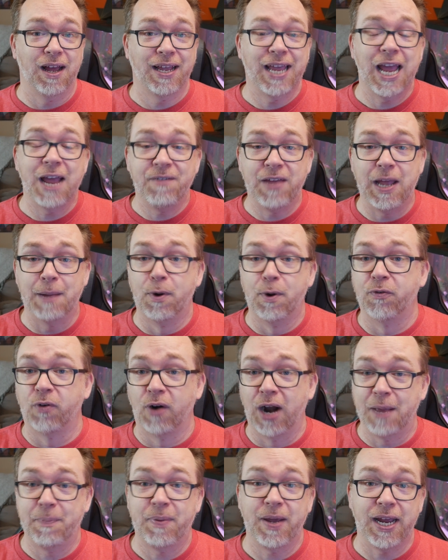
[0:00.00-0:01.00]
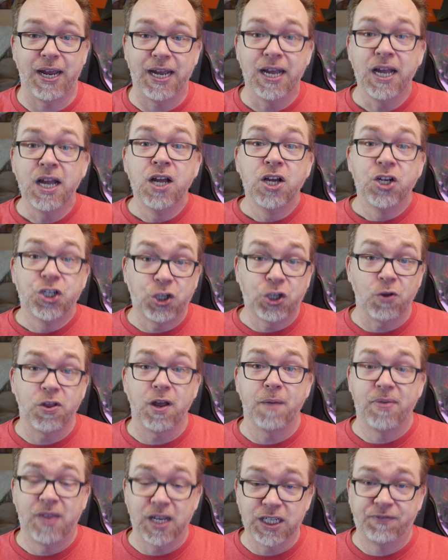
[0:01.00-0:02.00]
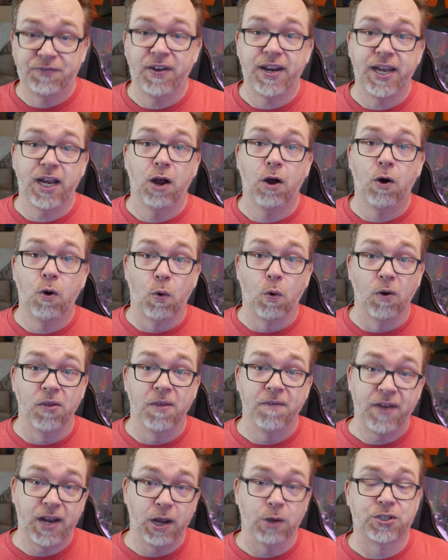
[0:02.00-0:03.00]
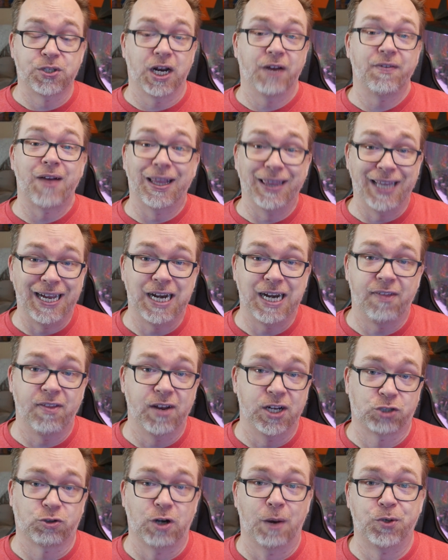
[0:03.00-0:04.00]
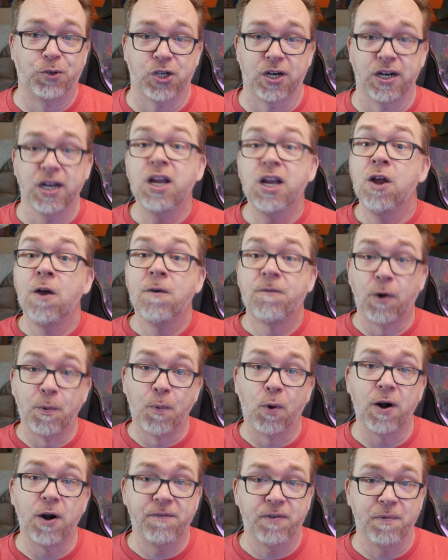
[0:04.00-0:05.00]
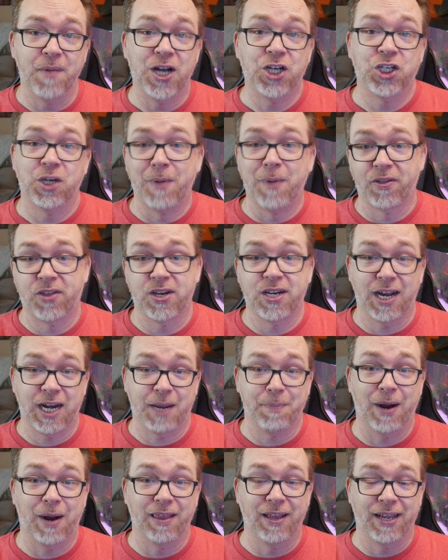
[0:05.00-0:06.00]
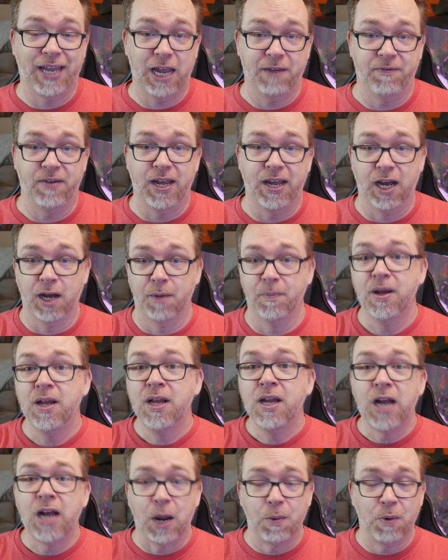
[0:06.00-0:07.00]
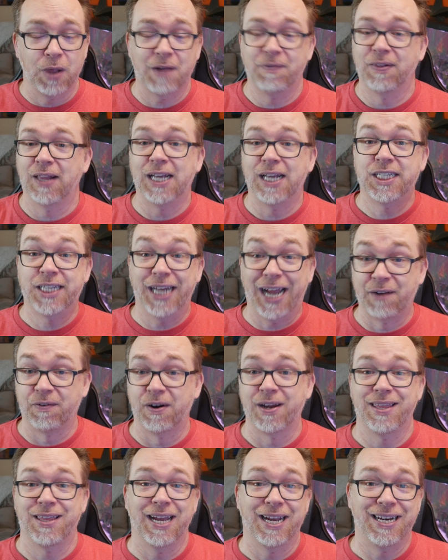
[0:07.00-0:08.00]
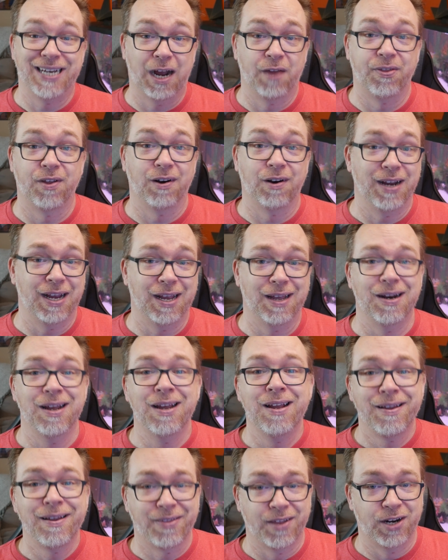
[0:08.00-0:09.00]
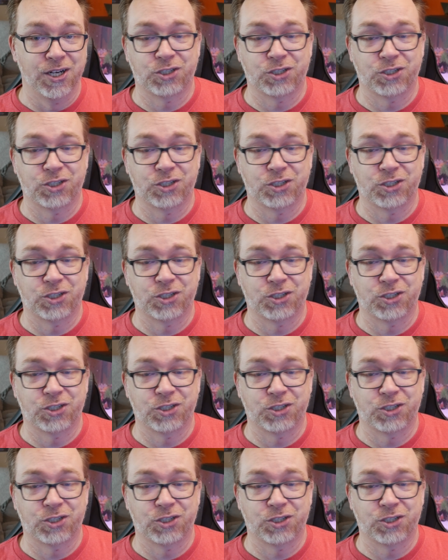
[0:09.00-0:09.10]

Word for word: a K V M over I P, show them this video or the videos that I've got linked in the description for more information about the TinyPilot K V M. I will have links to everything down there in the